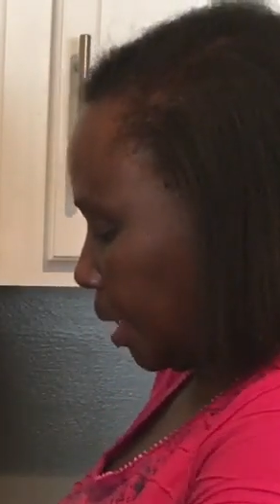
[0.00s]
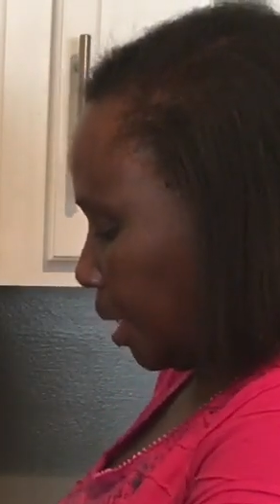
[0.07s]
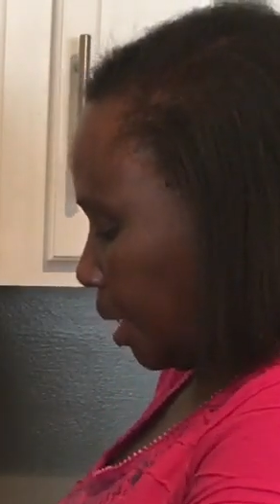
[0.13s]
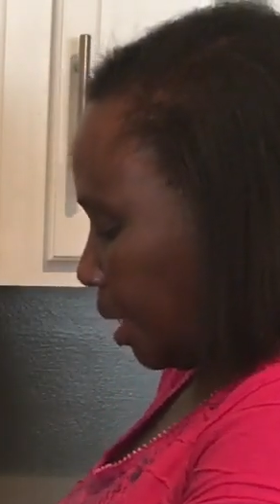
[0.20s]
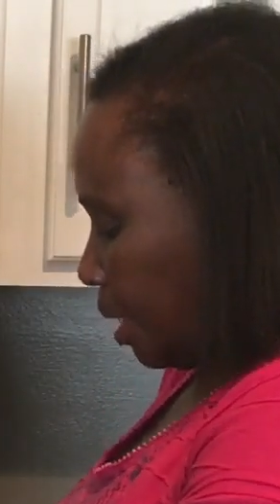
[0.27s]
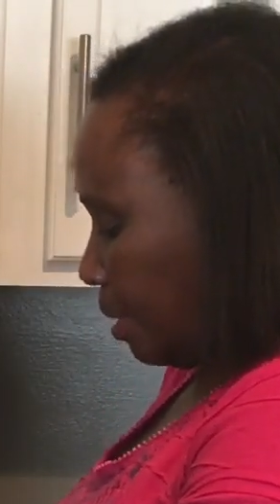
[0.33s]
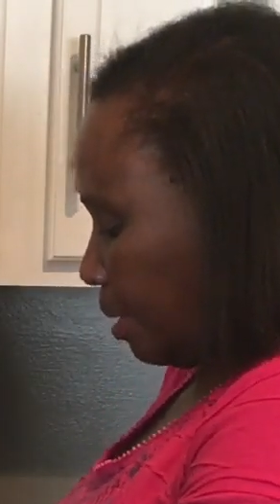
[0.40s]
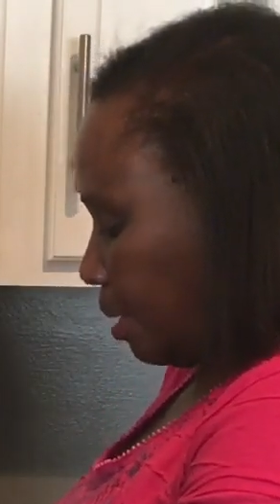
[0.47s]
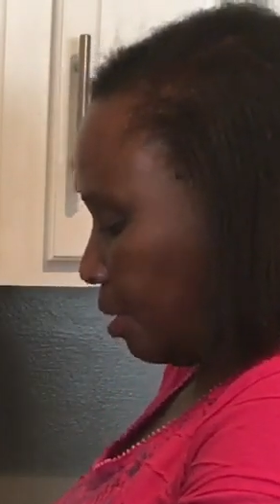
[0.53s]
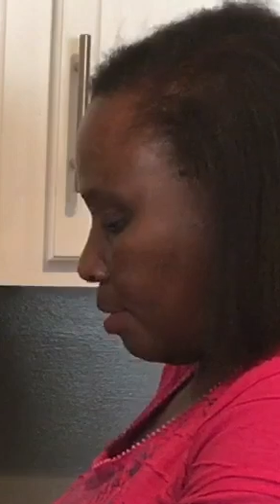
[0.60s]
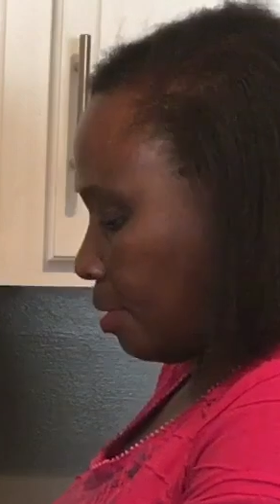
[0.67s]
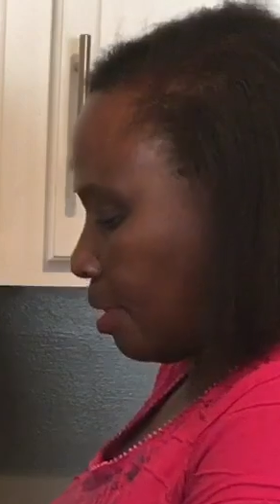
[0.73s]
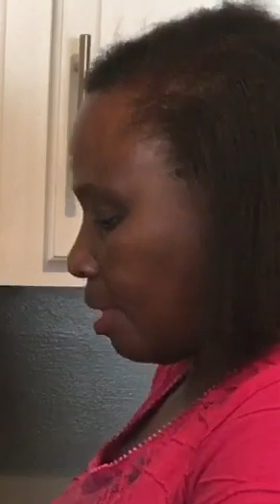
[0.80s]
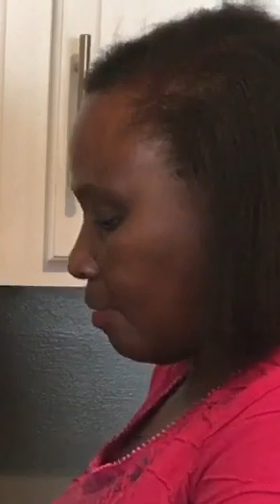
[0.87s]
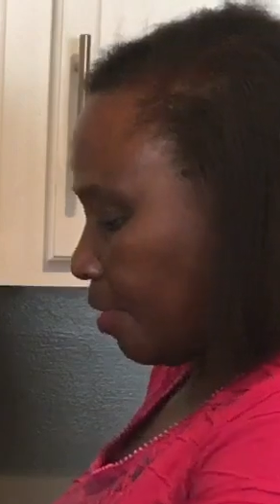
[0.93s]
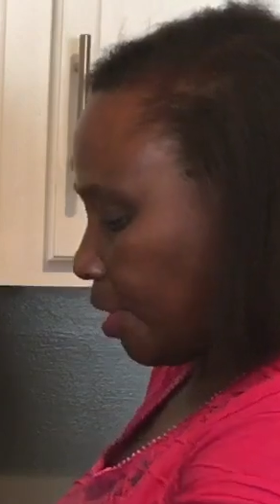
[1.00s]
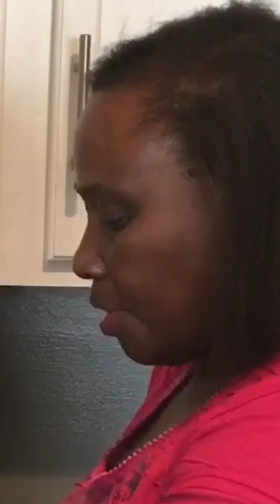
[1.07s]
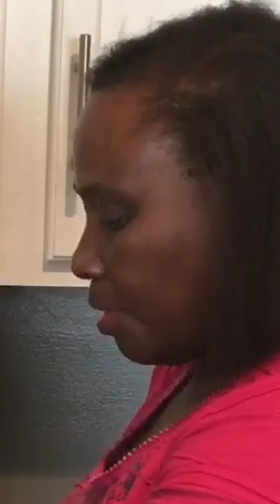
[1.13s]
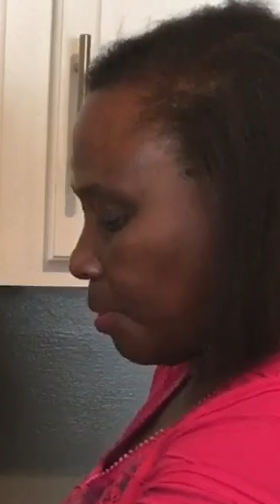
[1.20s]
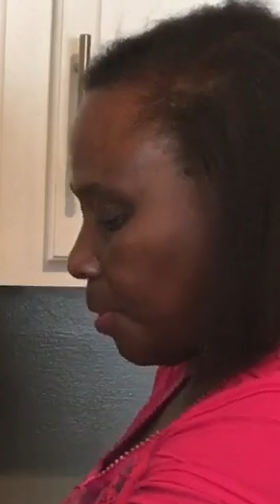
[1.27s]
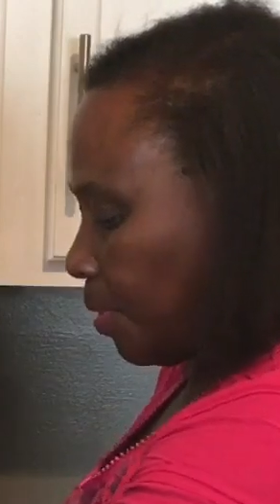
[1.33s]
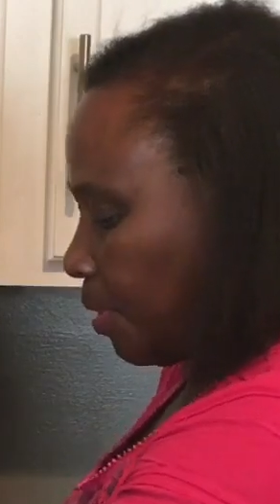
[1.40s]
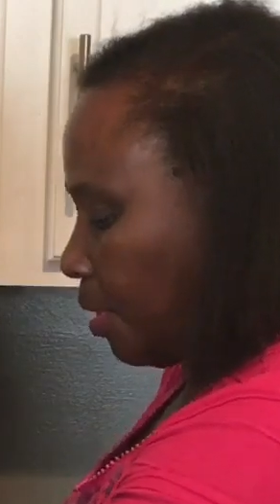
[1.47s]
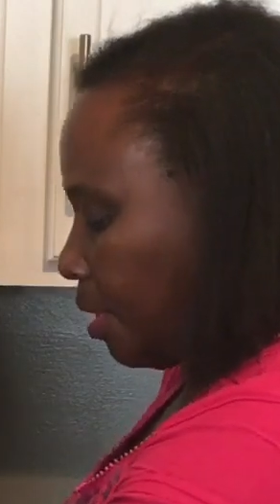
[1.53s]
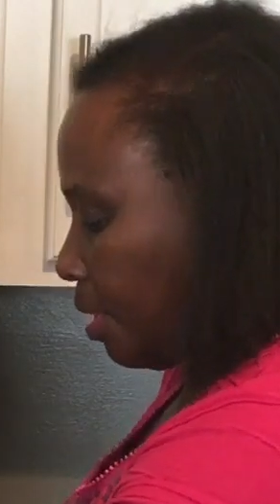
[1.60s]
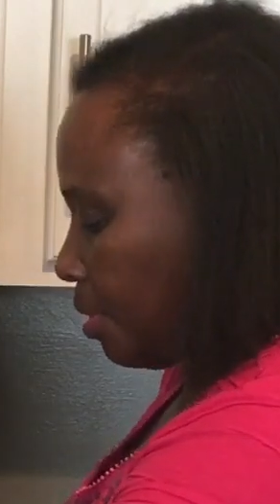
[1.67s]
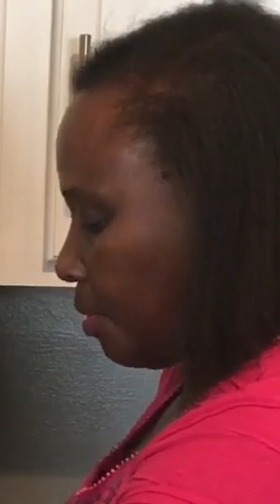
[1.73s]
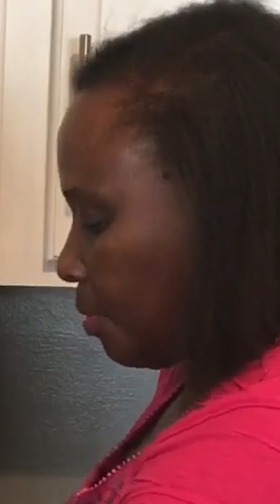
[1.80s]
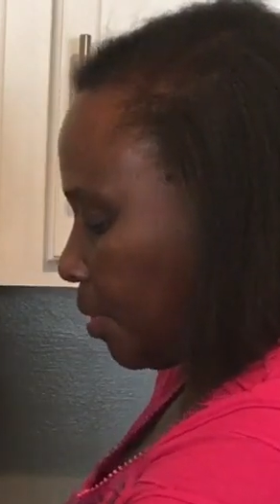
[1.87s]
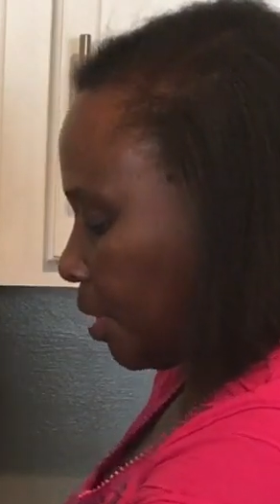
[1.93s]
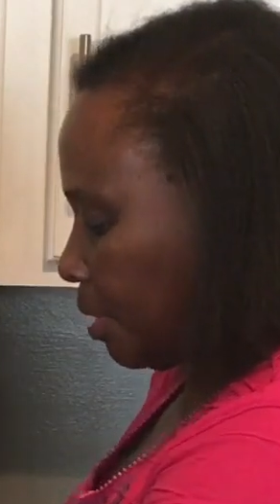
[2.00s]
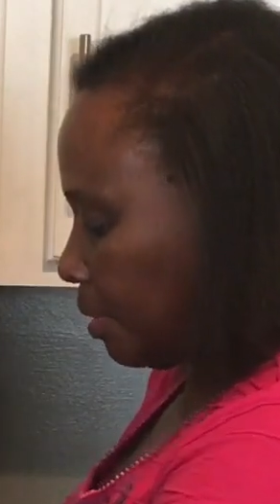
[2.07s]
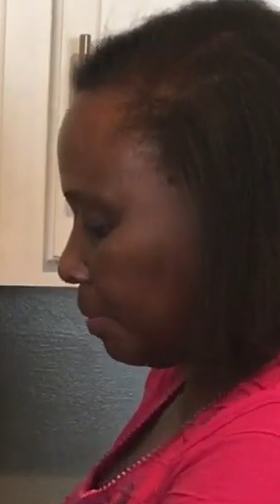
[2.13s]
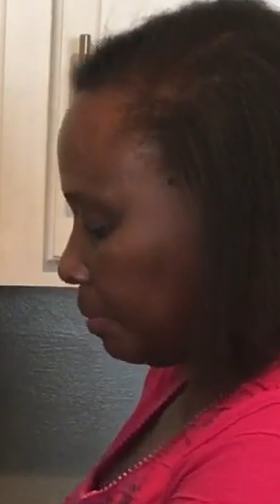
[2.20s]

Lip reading: and then you cover it up with the other one.